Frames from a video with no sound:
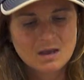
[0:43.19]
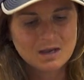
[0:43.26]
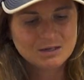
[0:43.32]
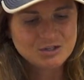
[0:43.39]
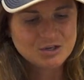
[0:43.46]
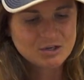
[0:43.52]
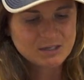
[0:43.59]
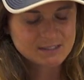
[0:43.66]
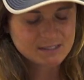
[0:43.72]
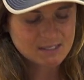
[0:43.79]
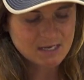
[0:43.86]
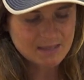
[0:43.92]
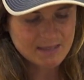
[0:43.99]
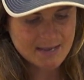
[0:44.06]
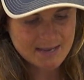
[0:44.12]
As you can
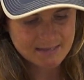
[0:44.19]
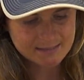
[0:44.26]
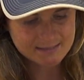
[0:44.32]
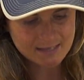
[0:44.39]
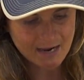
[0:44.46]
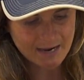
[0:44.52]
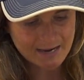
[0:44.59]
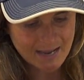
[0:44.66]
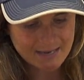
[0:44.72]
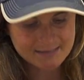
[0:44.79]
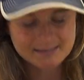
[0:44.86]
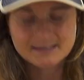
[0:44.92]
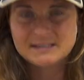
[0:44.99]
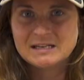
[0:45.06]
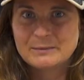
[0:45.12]
see, the inside
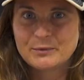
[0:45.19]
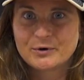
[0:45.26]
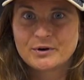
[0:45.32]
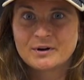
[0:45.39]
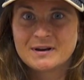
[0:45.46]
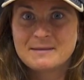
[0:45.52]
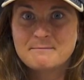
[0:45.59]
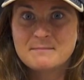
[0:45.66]
has the Tipperary